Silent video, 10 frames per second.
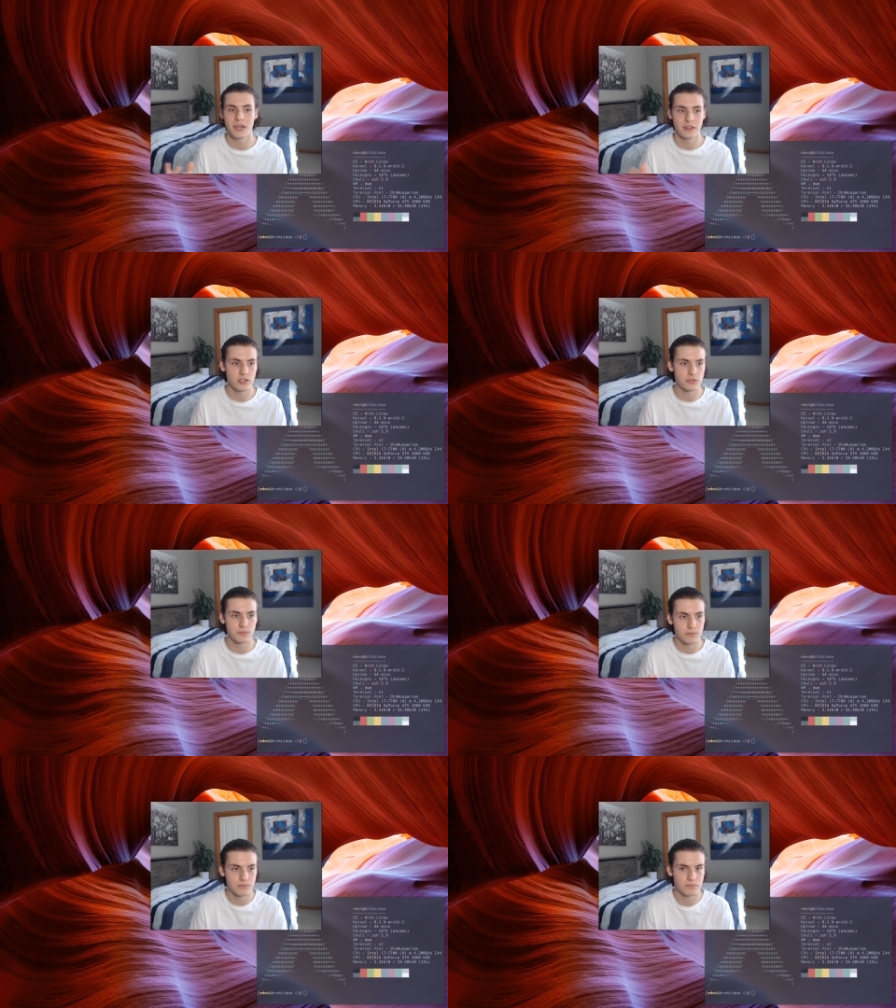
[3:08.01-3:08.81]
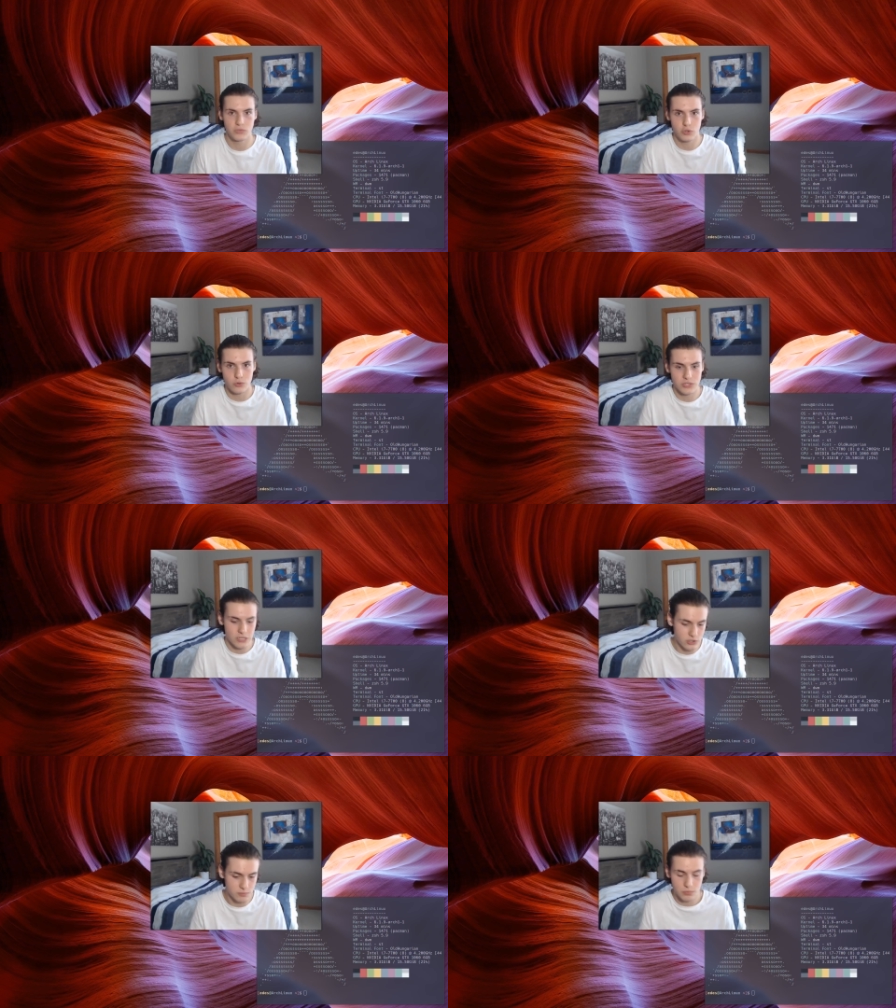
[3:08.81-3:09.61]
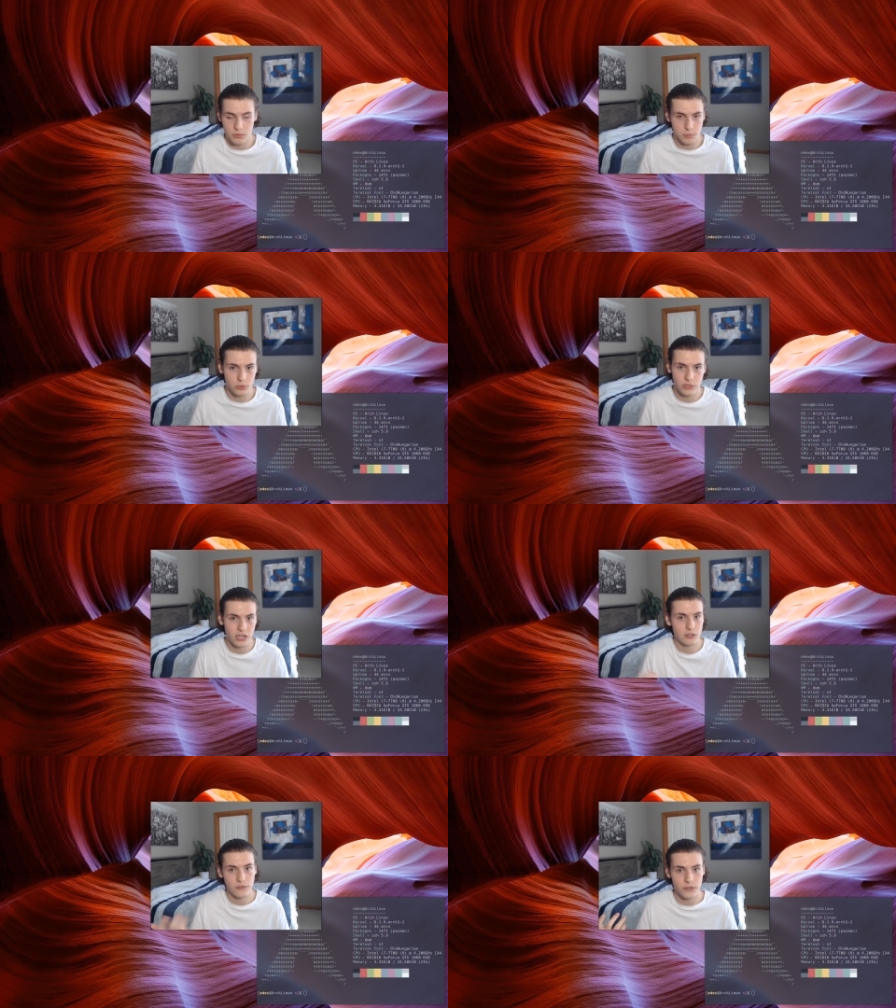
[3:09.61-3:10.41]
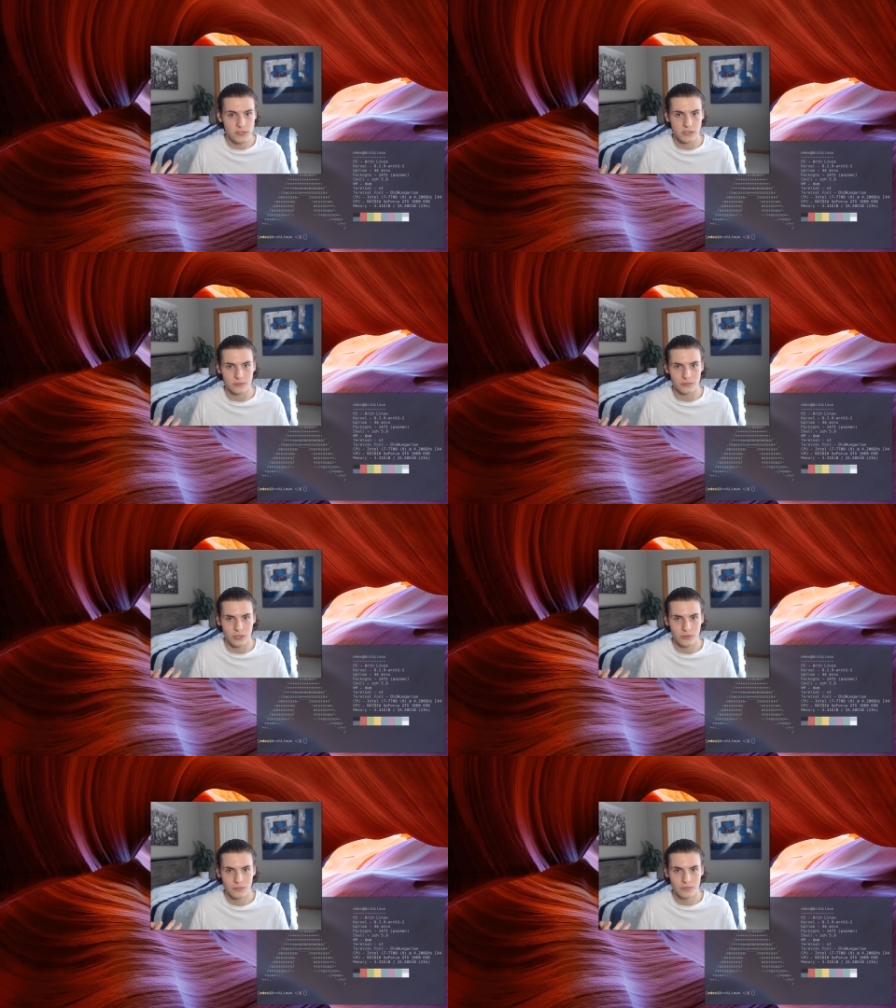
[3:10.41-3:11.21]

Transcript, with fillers: They just screws there and just you pull it out and you fix it, you know.